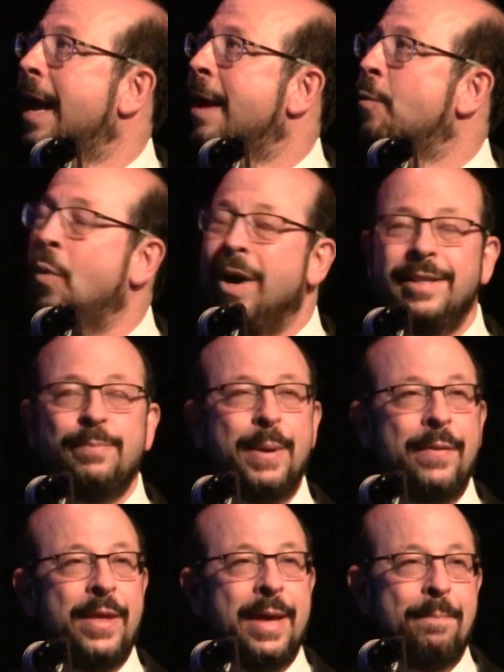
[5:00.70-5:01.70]
And what has
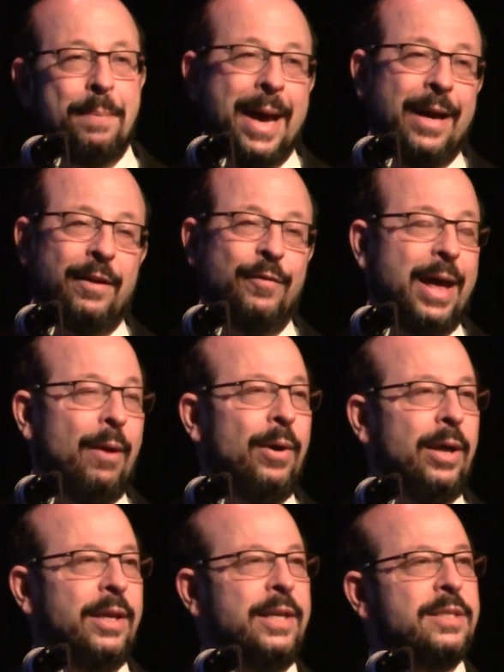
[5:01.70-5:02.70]
been the impact of that?
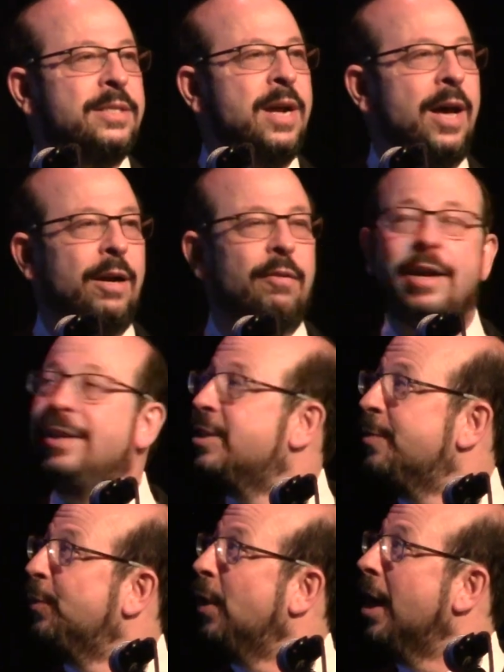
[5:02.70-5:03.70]
Well, it's not a great
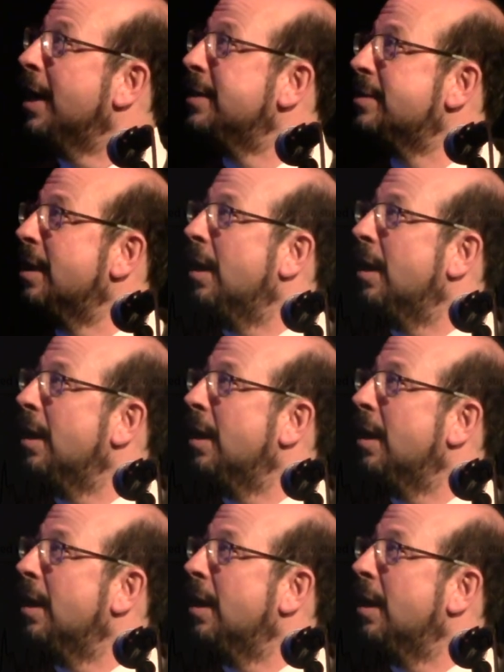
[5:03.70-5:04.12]
surprise.